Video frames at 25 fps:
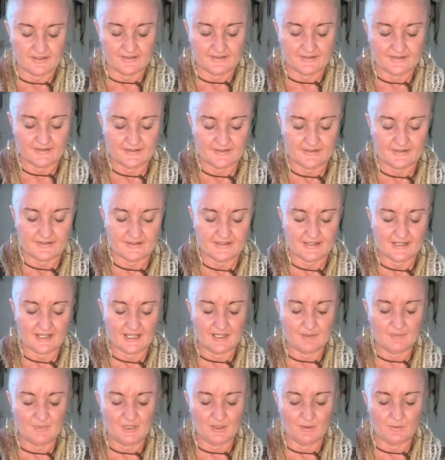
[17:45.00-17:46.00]
It's
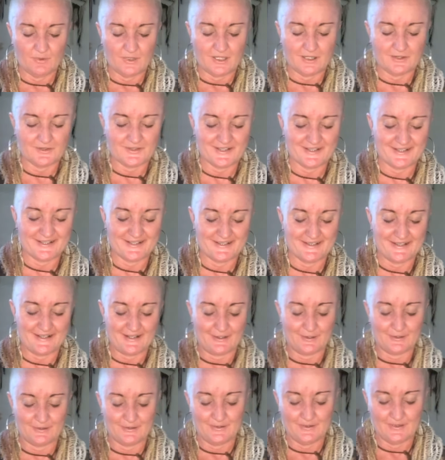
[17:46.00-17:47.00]
taking me a while just to
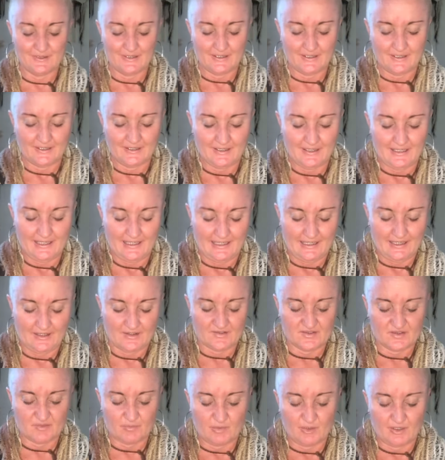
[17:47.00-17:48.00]
settle.
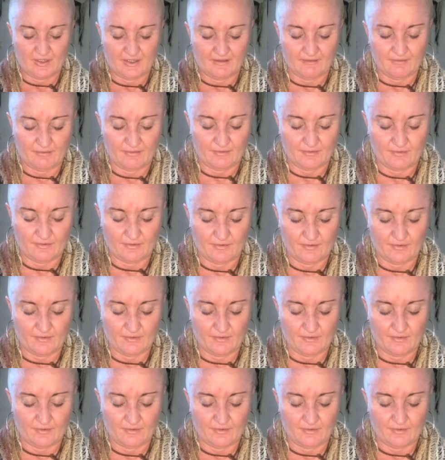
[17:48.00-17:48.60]
Next breath.